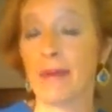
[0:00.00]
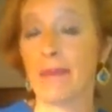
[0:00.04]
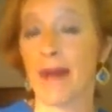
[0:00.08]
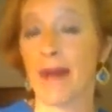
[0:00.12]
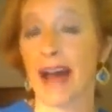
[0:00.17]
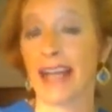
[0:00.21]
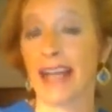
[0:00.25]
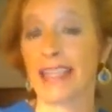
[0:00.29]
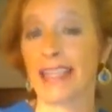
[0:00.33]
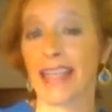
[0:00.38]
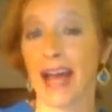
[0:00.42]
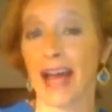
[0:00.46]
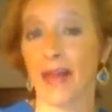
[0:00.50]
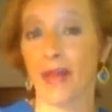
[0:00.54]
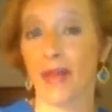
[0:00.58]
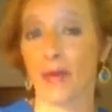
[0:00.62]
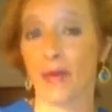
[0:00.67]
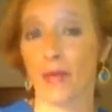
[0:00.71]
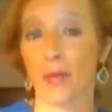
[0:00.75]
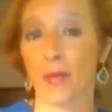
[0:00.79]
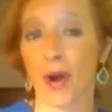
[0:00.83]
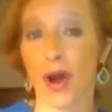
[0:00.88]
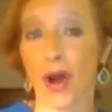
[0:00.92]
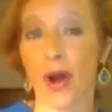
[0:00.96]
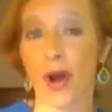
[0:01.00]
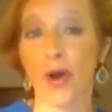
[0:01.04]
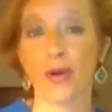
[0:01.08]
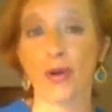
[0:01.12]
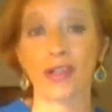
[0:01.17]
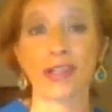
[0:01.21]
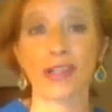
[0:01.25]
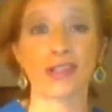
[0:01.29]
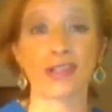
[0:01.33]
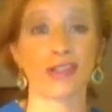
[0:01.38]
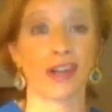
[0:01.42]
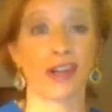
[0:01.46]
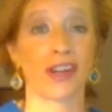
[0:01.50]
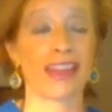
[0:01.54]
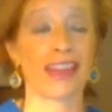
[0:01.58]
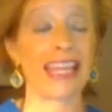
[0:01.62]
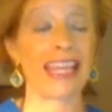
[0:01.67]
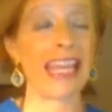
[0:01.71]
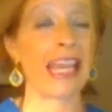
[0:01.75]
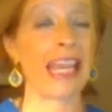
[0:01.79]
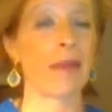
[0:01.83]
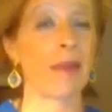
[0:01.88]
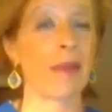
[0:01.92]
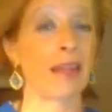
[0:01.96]
mind down the road and start
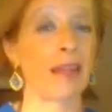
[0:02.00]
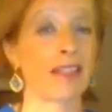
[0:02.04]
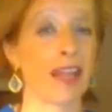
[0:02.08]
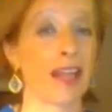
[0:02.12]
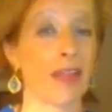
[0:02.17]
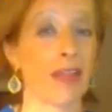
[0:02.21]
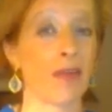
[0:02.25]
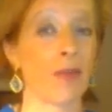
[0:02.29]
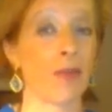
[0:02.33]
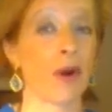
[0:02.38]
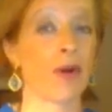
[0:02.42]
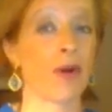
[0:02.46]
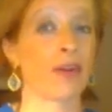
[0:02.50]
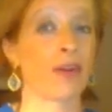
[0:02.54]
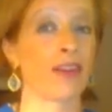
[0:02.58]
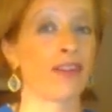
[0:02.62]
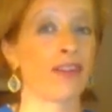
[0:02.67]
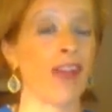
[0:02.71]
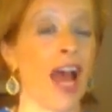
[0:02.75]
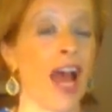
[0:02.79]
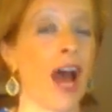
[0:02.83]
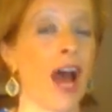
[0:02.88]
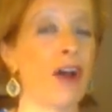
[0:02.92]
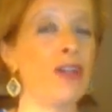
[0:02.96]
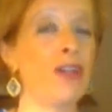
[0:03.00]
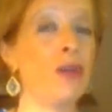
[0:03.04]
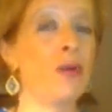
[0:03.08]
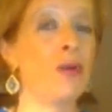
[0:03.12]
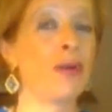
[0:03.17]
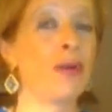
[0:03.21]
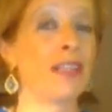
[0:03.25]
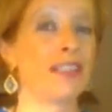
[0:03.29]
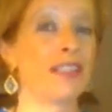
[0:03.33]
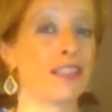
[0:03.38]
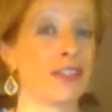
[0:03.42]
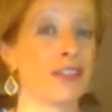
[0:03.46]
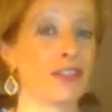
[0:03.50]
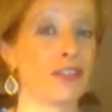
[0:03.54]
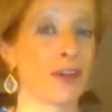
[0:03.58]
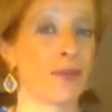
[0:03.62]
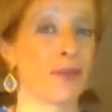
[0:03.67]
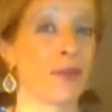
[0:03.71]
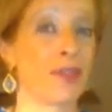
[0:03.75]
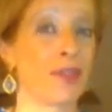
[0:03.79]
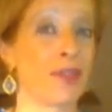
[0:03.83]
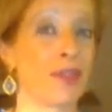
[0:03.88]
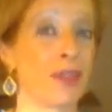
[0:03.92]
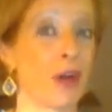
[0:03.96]
thinking about down the road is how you can
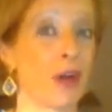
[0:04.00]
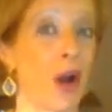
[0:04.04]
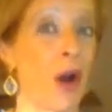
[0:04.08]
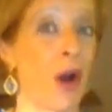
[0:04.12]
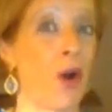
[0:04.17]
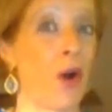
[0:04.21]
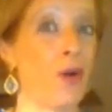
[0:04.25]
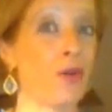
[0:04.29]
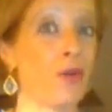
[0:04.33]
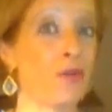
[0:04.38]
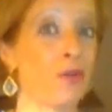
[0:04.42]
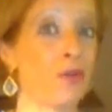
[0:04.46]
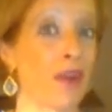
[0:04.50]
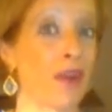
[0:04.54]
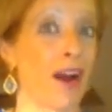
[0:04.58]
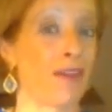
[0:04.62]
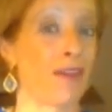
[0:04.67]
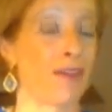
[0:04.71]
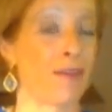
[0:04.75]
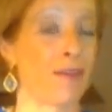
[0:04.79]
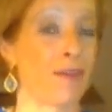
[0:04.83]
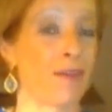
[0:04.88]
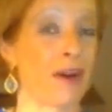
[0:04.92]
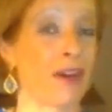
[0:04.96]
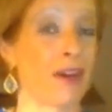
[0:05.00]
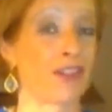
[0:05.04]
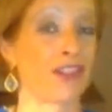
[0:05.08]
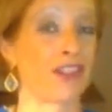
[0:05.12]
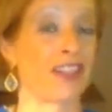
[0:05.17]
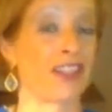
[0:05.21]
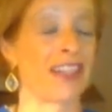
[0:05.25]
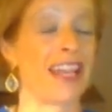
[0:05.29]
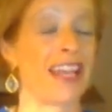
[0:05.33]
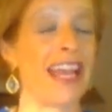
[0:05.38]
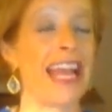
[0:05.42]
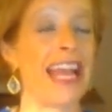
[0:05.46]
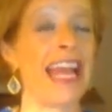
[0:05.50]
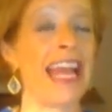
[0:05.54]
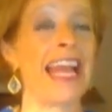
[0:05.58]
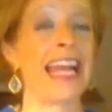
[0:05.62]
determine your own profit margin